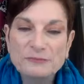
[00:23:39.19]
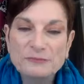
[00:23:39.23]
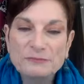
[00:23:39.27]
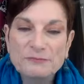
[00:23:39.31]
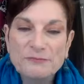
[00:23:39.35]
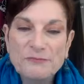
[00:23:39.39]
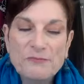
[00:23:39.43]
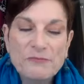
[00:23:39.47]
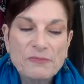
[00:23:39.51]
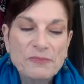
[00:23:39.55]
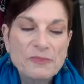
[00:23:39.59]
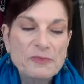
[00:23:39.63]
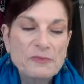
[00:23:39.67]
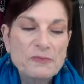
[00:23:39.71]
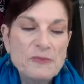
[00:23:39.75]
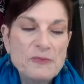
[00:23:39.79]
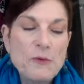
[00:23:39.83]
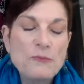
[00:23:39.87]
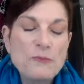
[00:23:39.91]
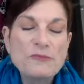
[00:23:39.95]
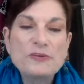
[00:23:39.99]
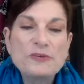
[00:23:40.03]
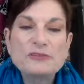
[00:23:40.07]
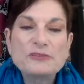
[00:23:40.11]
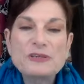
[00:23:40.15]
Mm-hmm.
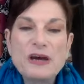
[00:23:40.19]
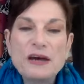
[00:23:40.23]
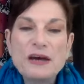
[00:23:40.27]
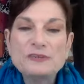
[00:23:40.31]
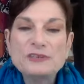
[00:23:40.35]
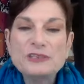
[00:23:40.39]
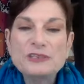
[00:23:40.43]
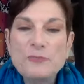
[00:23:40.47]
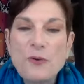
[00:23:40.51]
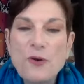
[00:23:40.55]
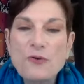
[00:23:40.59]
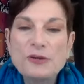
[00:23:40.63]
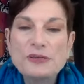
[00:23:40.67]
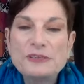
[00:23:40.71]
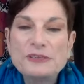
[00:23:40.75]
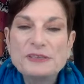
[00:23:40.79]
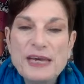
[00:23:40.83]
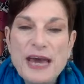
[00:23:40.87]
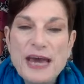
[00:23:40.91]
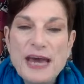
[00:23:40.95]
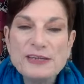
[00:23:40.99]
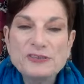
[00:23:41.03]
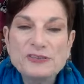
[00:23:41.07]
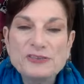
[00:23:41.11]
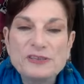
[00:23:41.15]
And when there's unspoken
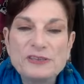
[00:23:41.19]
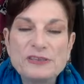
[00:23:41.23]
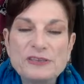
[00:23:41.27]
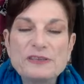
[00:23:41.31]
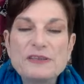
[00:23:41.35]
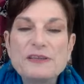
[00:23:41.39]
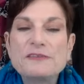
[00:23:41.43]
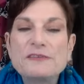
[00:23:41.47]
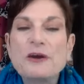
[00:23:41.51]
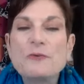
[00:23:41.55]
tension,